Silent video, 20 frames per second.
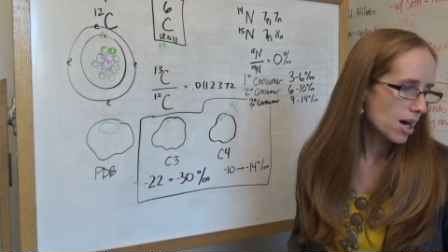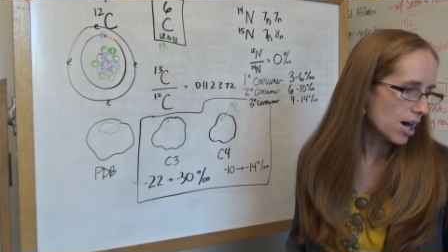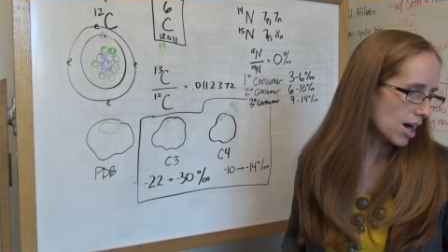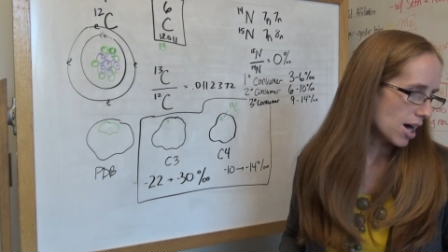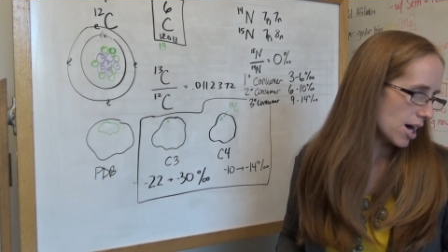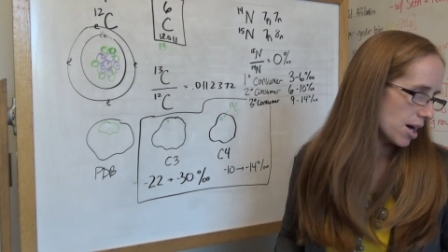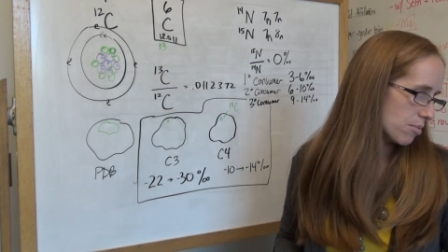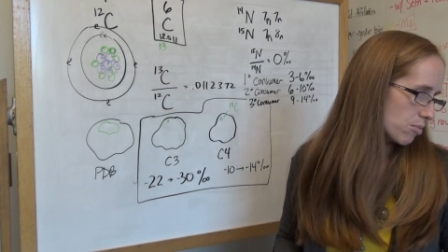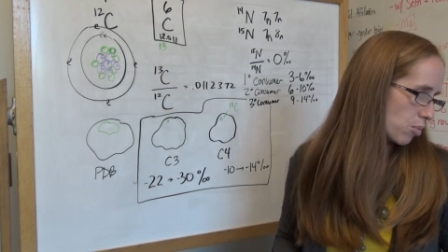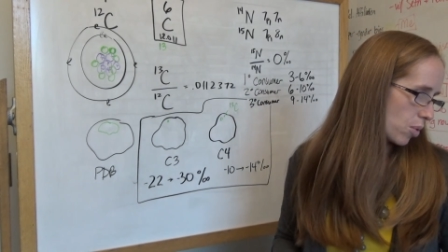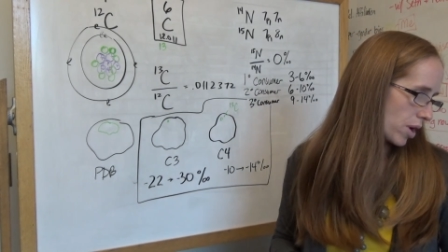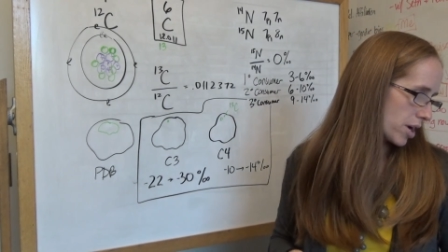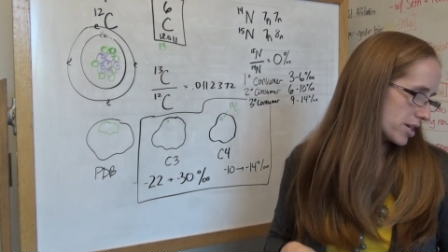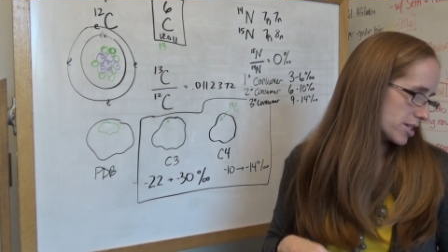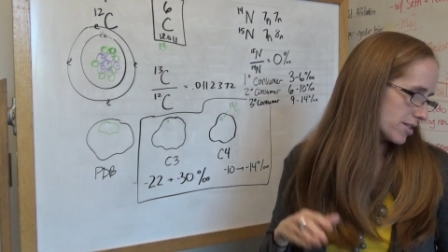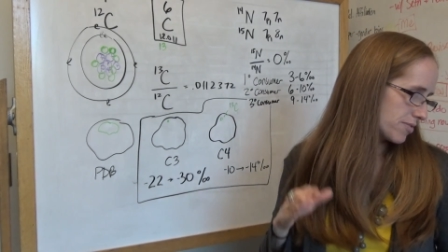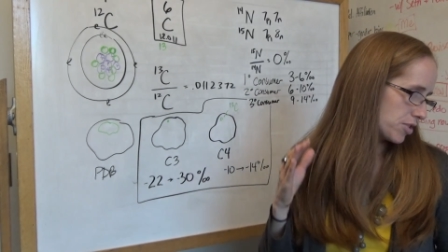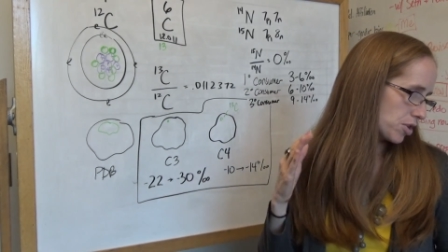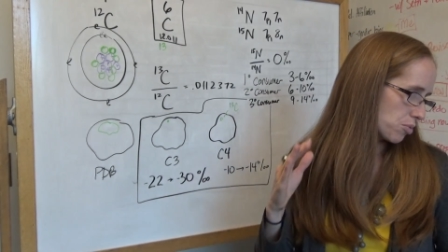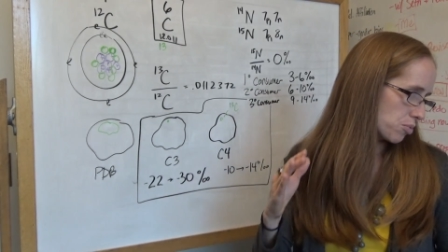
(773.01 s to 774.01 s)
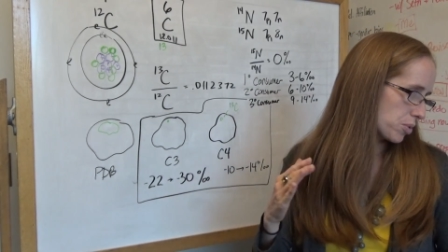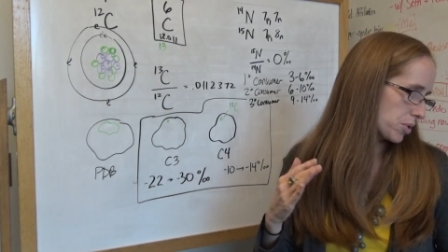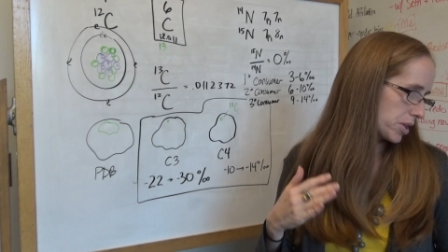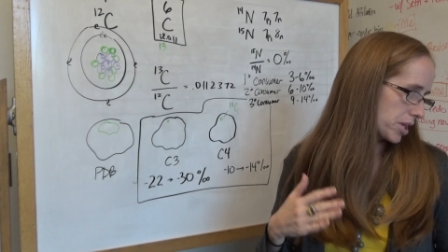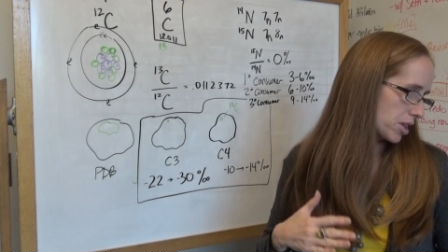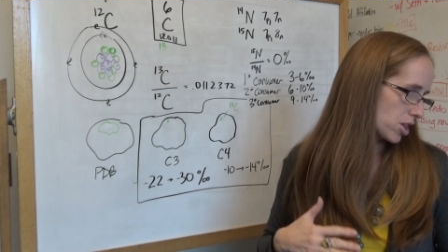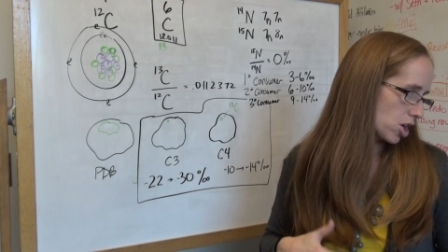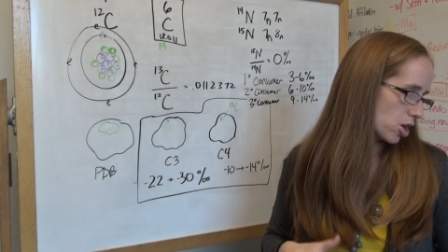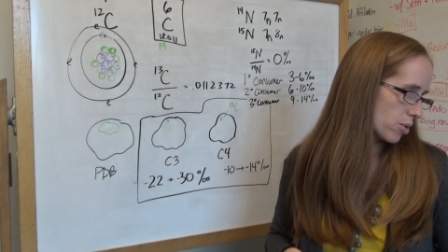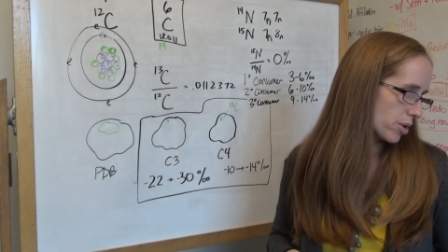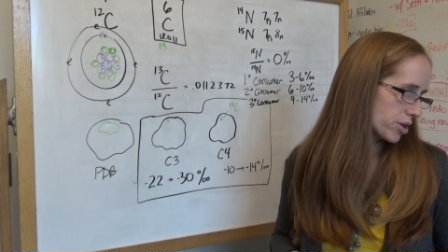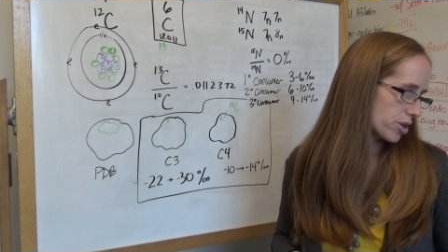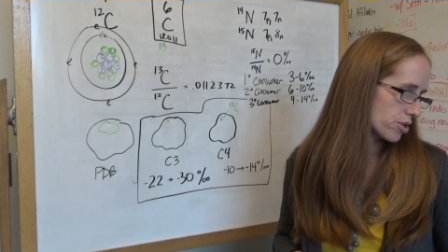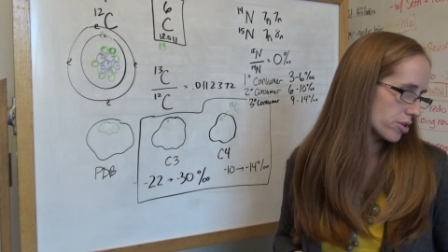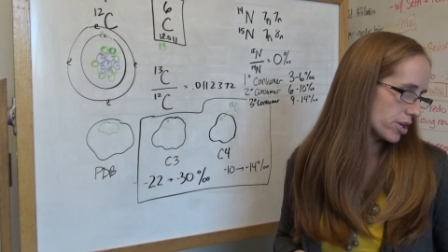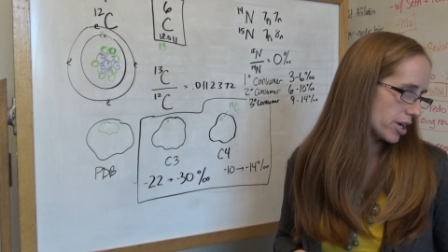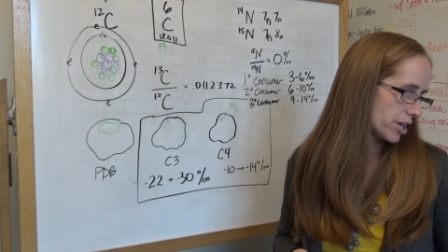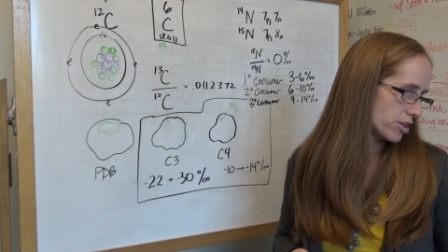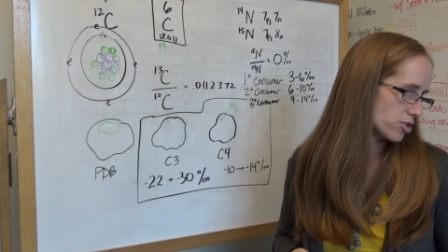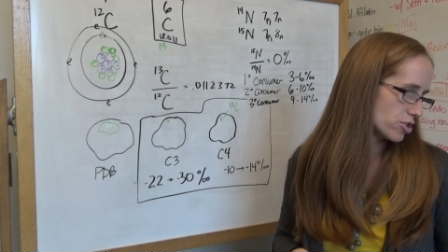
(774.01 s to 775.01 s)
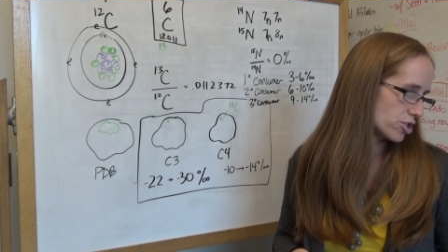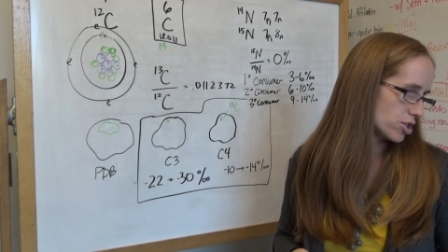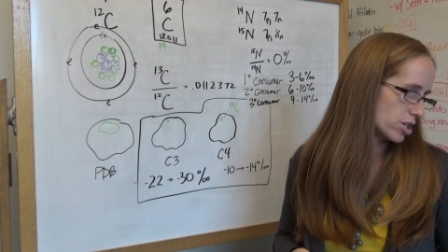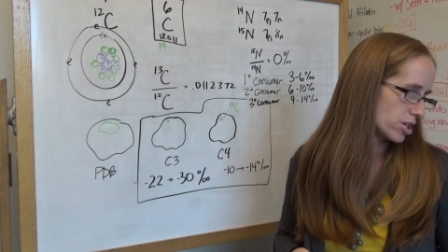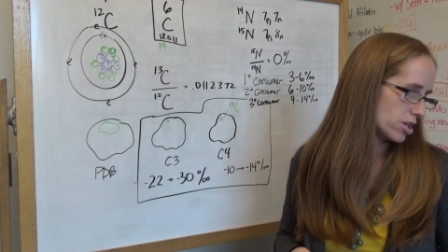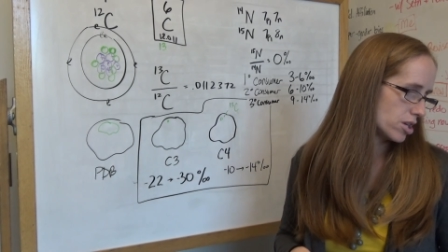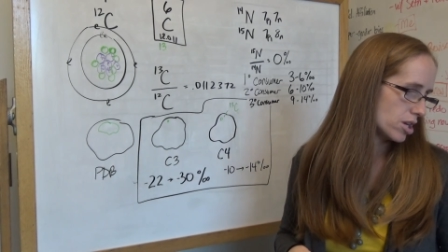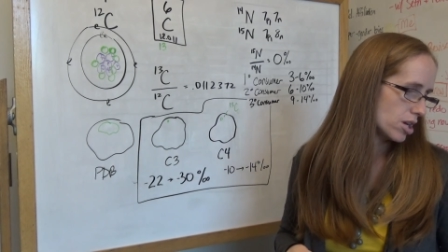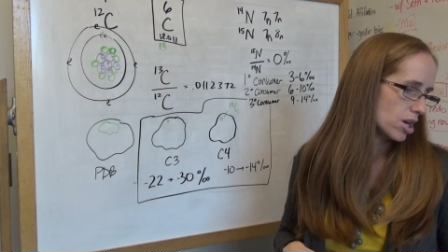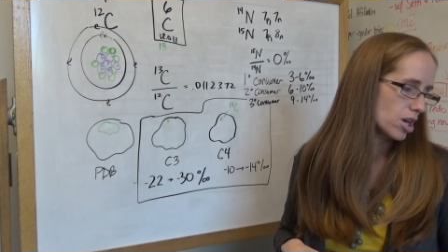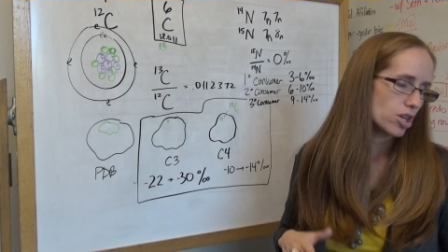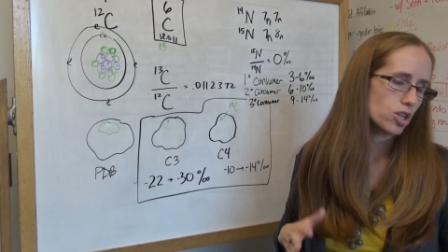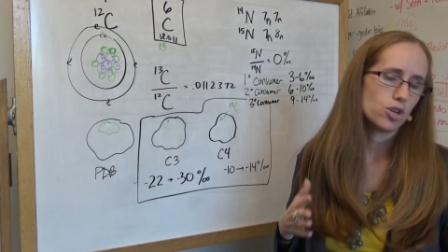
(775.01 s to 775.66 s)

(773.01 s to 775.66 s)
Whereas if you're really low in your nitrogen,